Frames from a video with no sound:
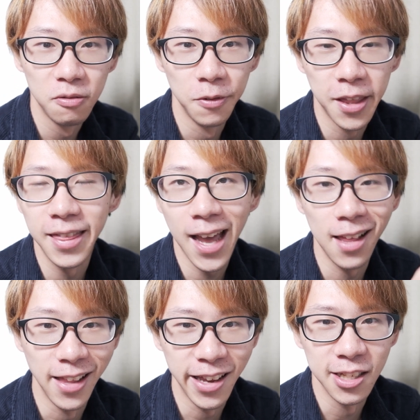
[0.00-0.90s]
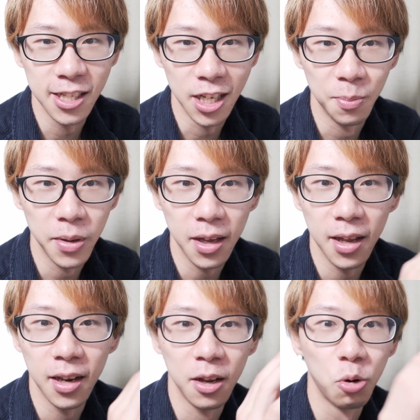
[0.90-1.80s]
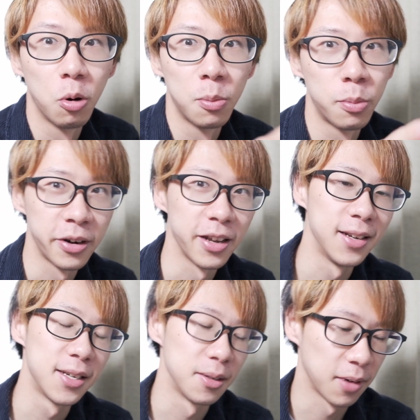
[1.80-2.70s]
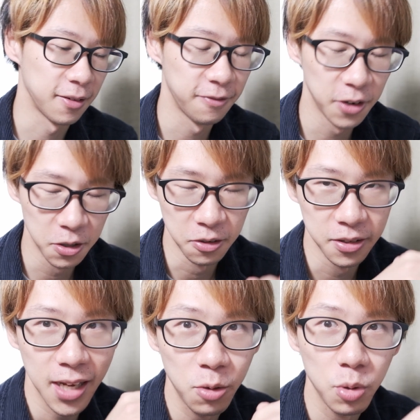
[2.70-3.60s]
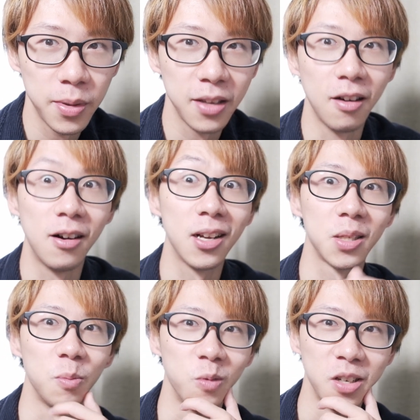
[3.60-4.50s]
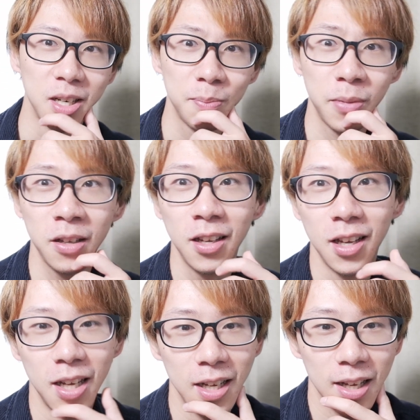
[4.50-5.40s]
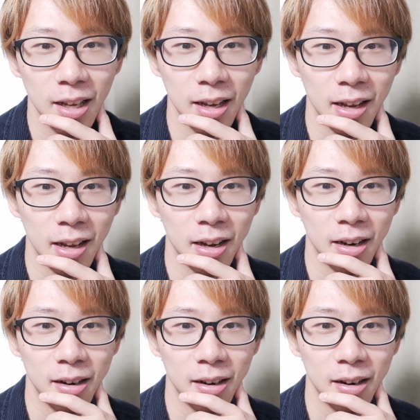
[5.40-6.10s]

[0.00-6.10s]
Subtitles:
within that landscape and incorporate it into my photos, that would be awesome, wouldn't it be? And